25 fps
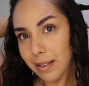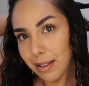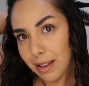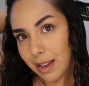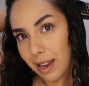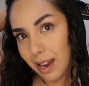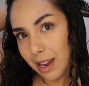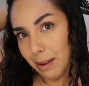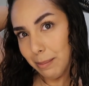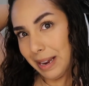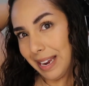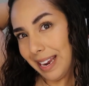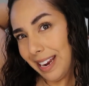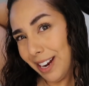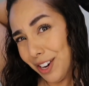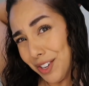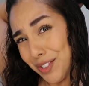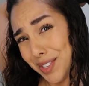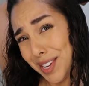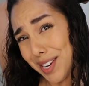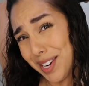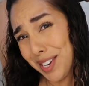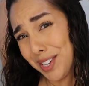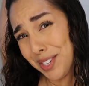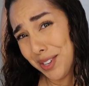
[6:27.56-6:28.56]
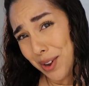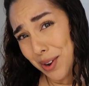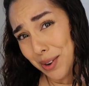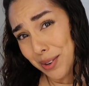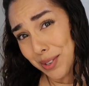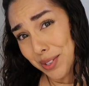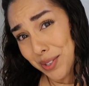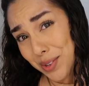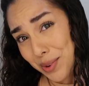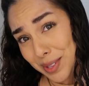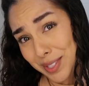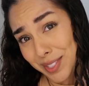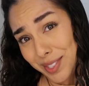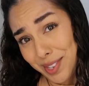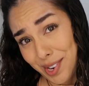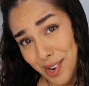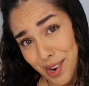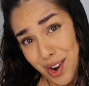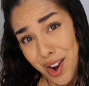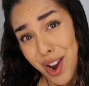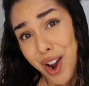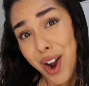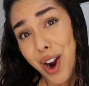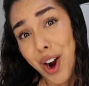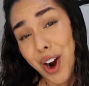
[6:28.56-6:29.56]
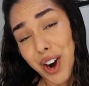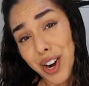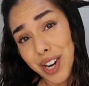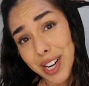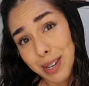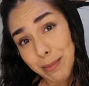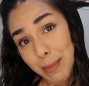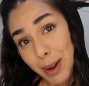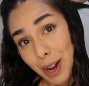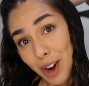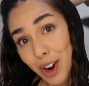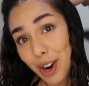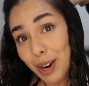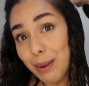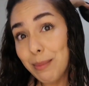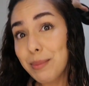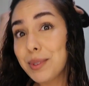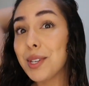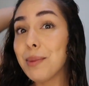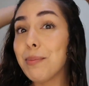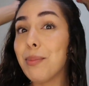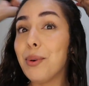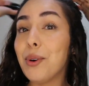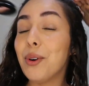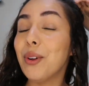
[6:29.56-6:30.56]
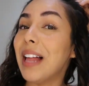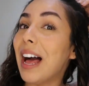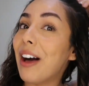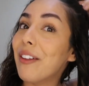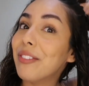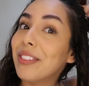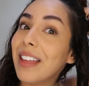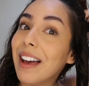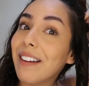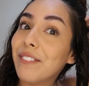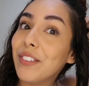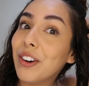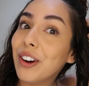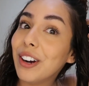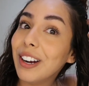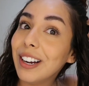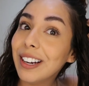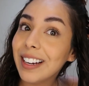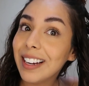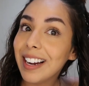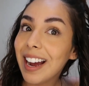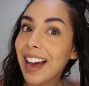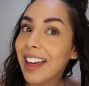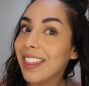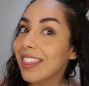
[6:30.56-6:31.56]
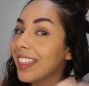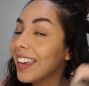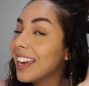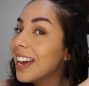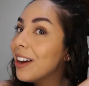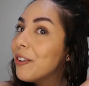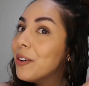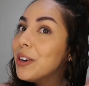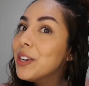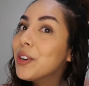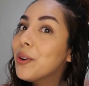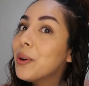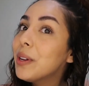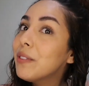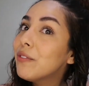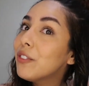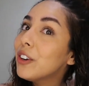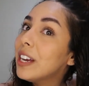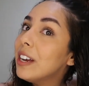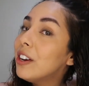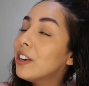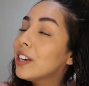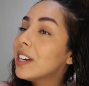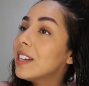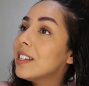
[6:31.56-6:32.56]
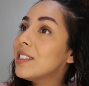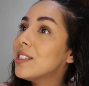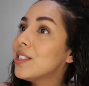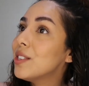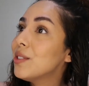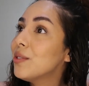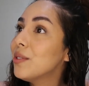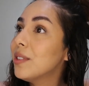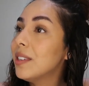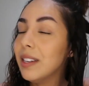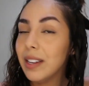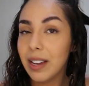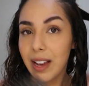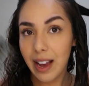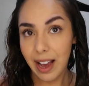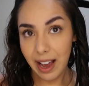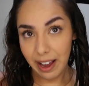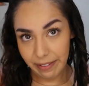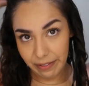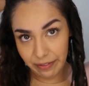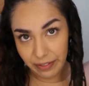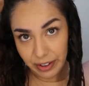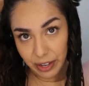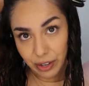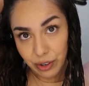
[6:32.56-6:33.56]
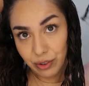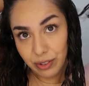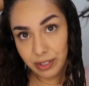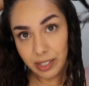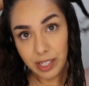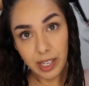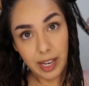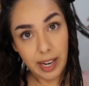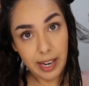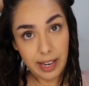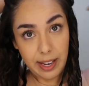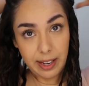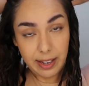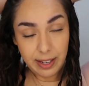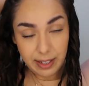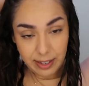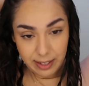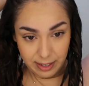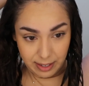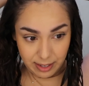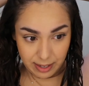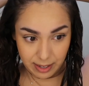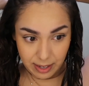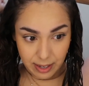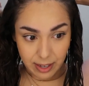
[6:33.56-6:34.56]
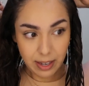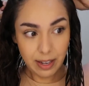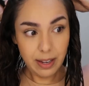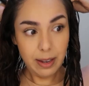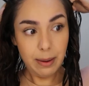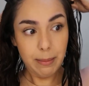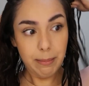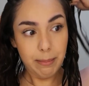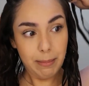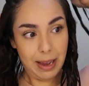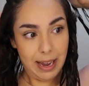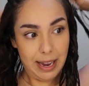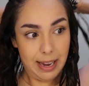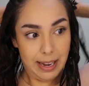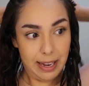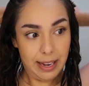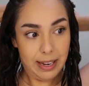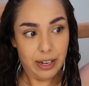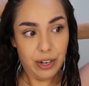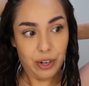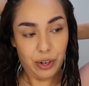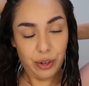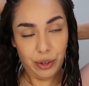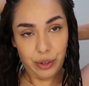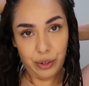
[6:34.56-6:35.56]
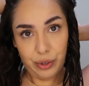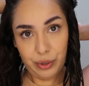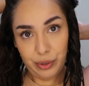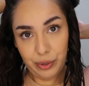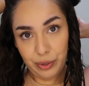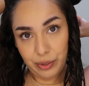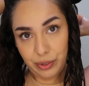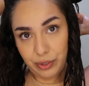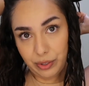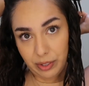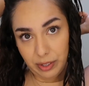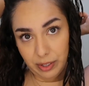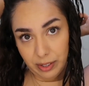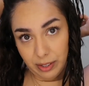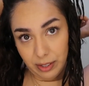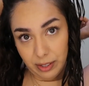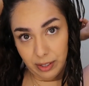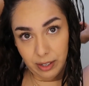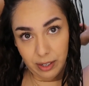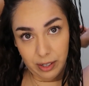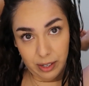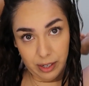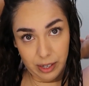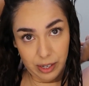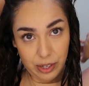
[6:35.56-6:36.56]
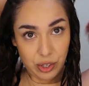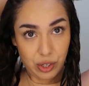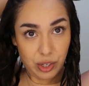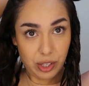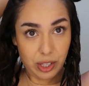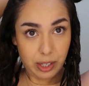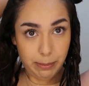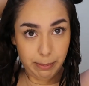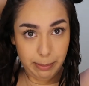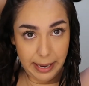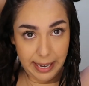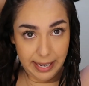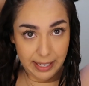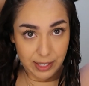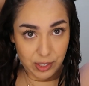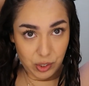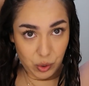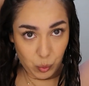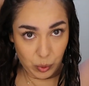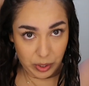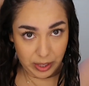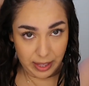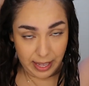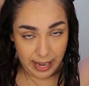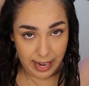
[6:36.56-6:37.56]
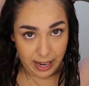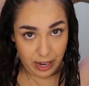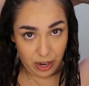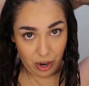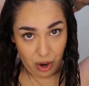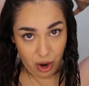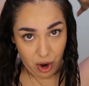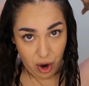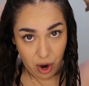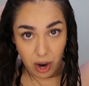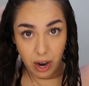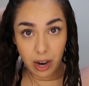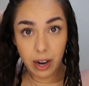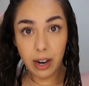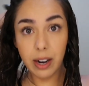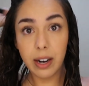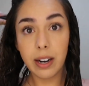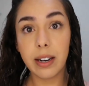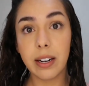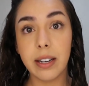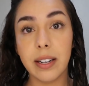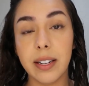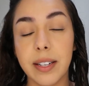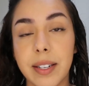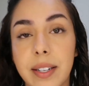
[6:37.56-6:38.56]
And my hair's getting long, so it's hurting my arms to pull out that far. I think I want to go in for a haircut soon. I feel like my curls do the best when they are,